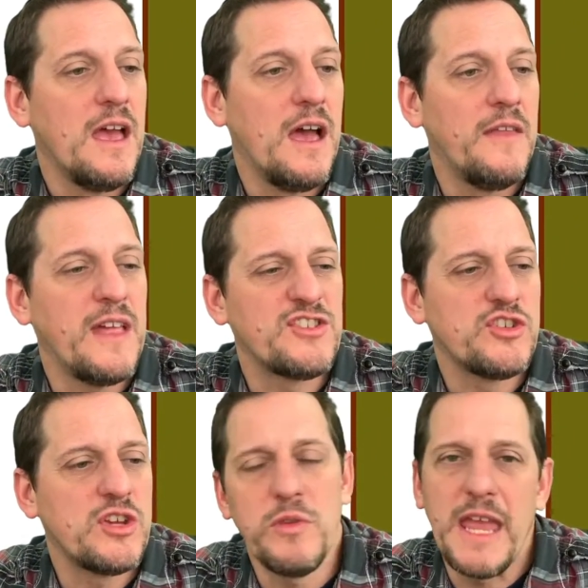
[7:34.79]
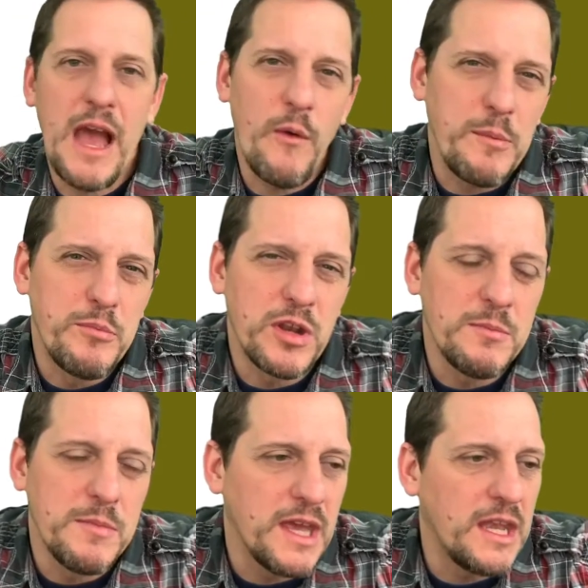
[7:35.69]
That's generally how I put them
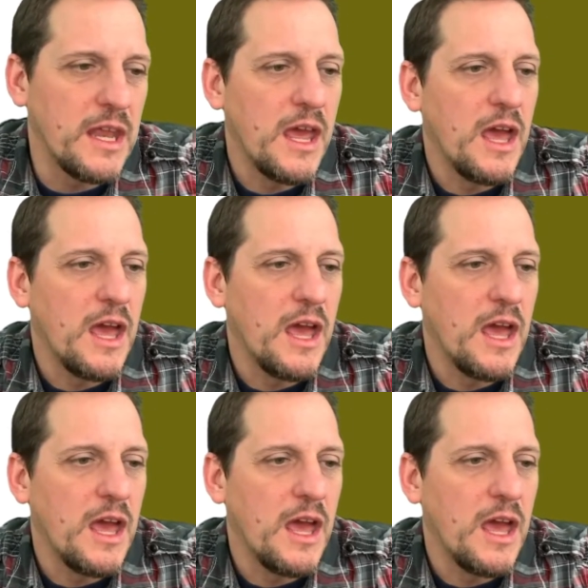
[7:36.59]
in.